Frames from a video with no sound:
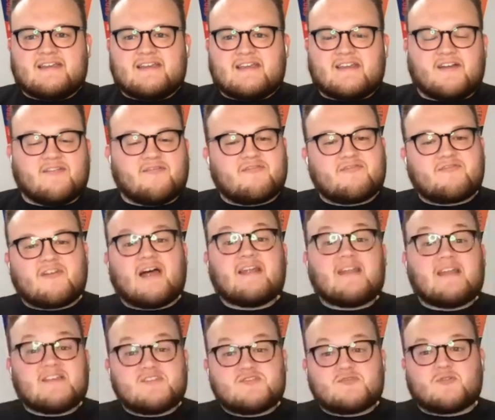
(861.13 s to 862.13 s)
And on
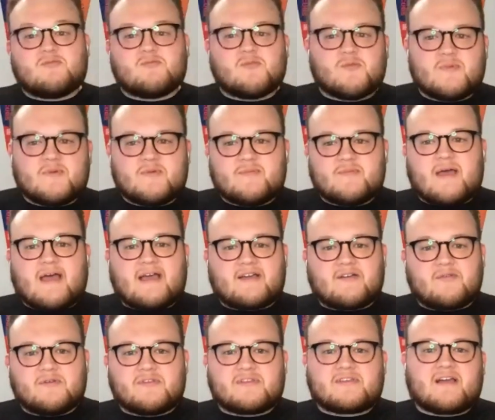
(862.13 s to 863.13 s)
Friday, Jordan will be
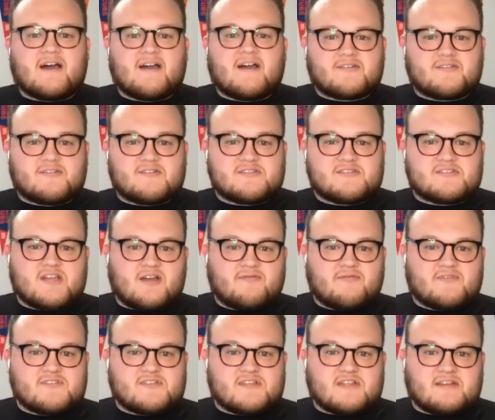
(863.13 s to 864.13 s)
back with Connor
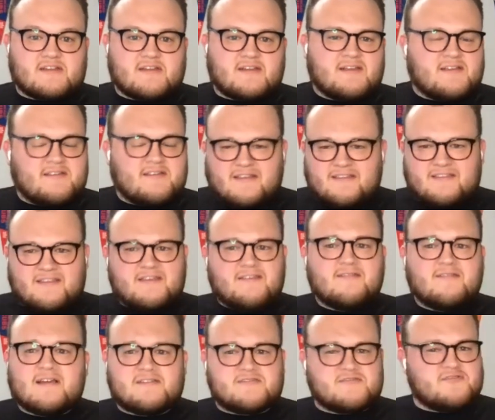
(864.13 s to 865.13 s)
Christofferson. I think
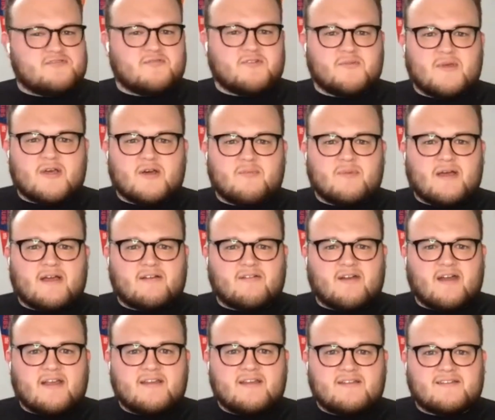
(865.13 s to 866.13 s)
you guys are doing a mailbag,
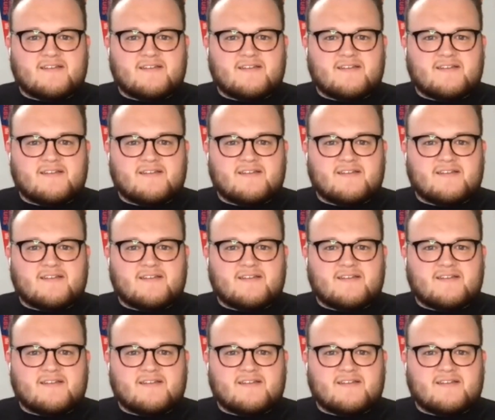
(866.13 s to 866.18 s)
right?